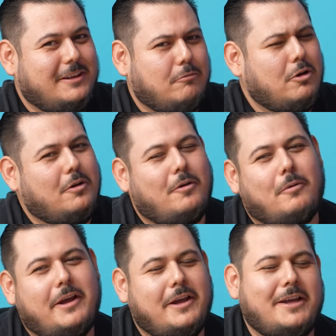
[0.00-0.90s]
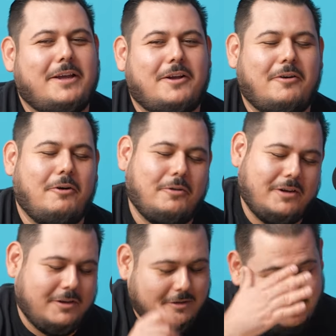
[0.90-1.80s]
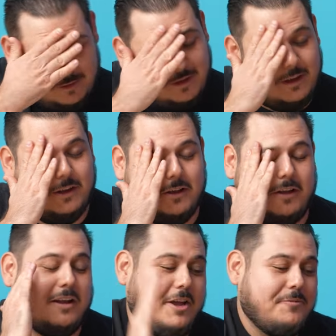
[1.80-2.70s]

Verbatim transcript: But what, wait, hold on, dang.